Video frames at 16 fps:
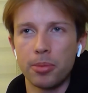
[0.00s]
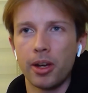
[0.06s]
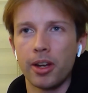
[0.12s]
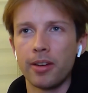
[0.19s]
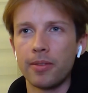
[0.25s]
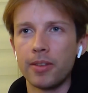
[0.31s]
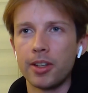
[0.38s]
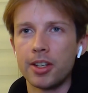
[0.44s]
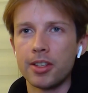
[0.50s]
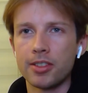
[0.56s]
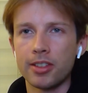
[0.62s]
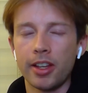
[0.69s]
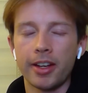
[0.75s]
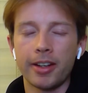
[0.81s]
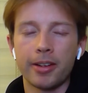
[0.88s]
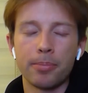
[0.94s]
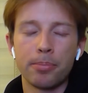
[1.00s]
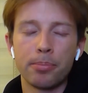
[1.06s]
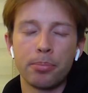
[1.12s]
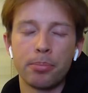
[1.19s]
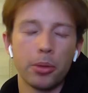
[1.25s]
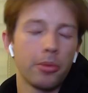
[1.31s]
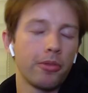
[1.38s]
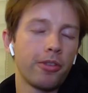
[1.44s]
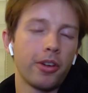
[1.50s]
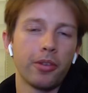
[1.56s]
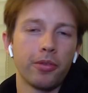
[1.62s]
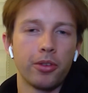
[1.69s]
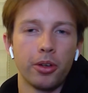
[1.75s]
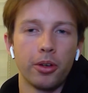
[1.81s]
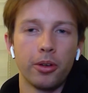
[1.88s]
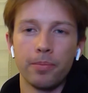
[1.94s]
but it doesn't like put them in front
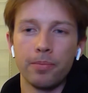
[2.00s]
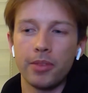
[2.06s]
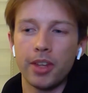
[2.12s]
of you